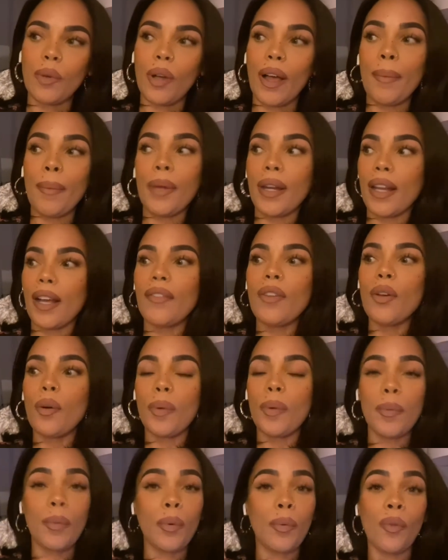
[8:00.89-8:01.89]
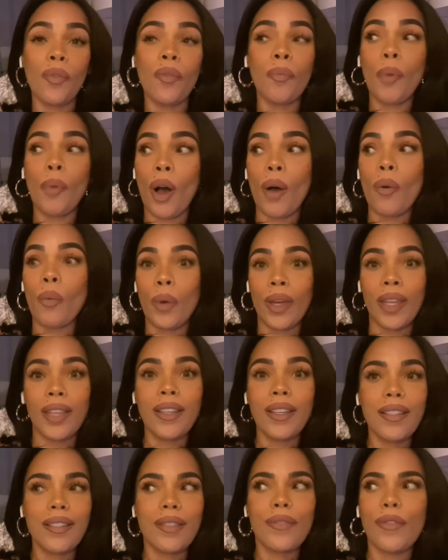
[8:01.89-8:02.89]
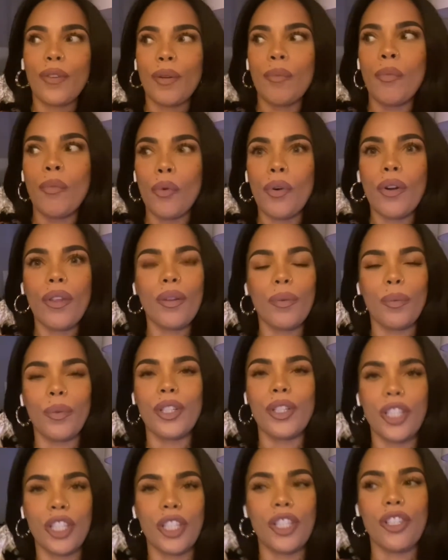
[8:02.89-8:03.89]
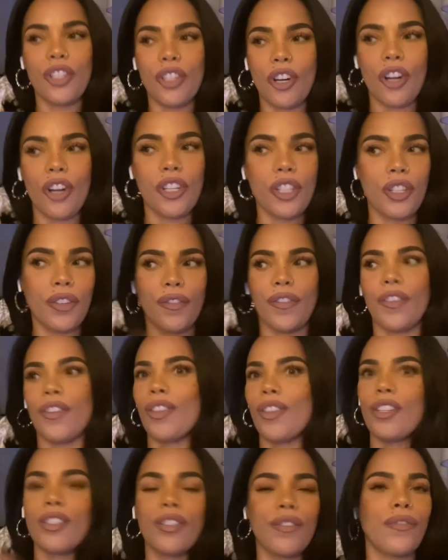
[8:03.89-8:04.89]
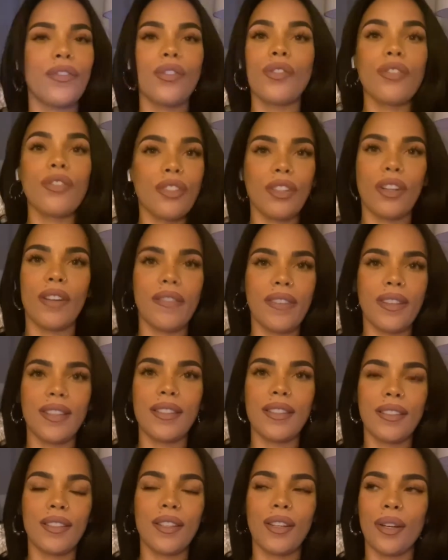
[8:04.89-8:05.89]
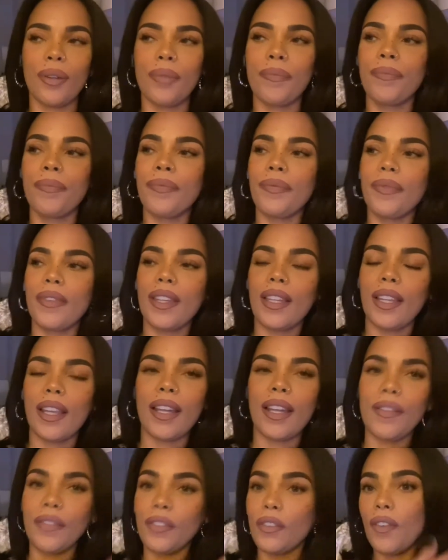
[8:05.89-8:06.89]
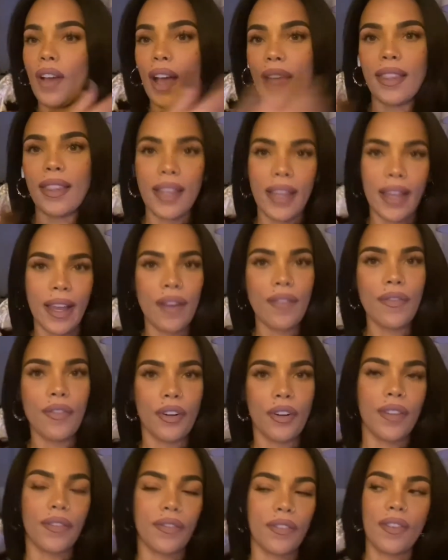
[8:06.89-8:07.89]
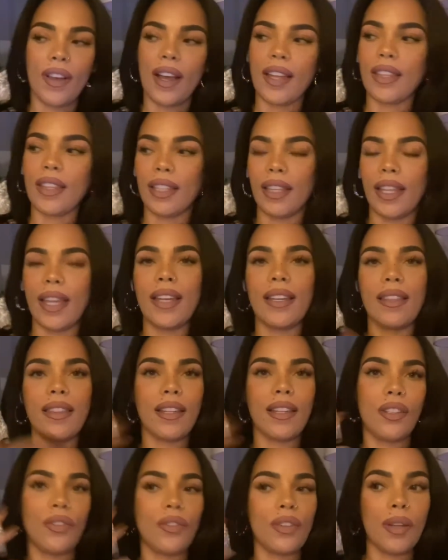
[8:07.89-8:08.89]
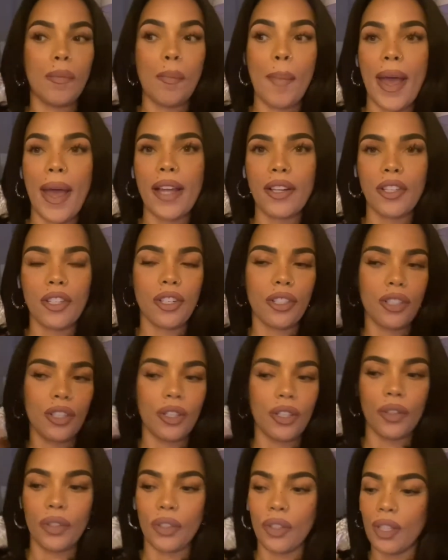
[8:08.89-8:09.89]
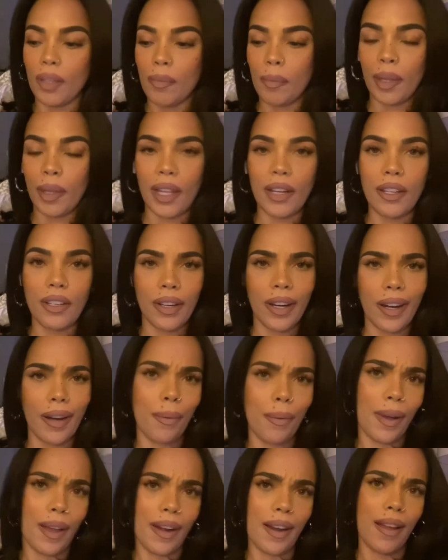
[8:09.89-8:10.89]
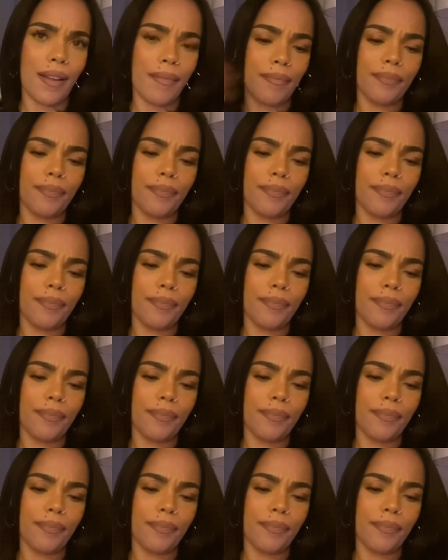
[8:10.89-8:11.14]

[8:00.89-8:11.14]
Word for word: I mean, I know people who've bought wigs for more than what she's charging for this full service, you know? And if you've got the hair for it, if you've got the length then you can match, you know, you can blend your hair, why not?